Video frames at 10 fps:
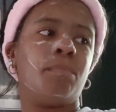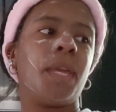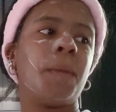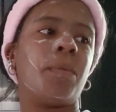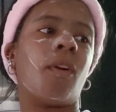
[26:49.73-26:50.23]

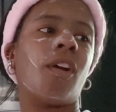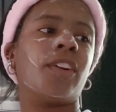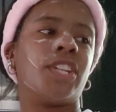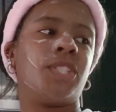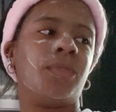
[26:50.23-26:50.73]
people
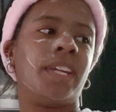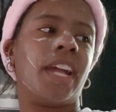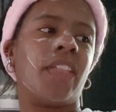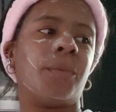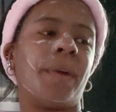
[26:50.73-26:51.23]
are enjoying
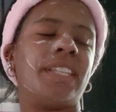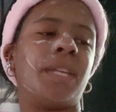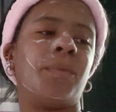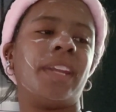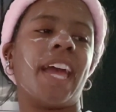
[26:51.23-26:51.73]
it. Otherwise,
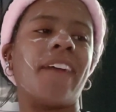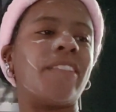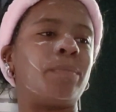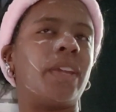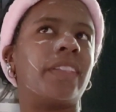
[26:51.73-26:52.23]
they wouldn't have
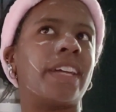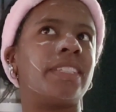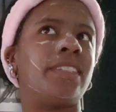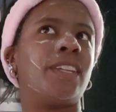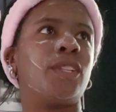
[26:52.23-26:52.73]
as many likes
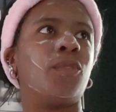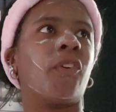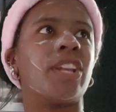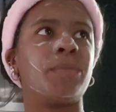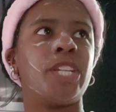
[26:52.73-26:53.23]
as they do,
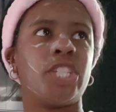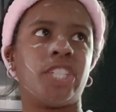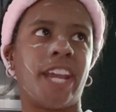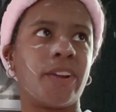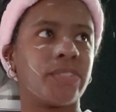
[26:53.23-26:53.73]
or as many
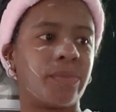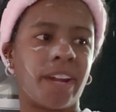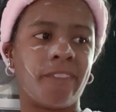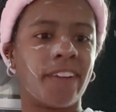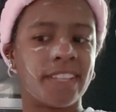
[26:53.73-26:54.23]
shares or
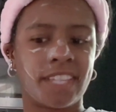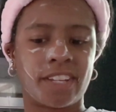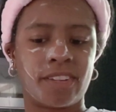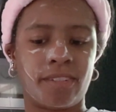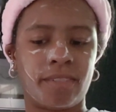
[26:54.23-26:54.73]
whatever as they
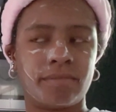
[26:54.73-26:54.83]
do.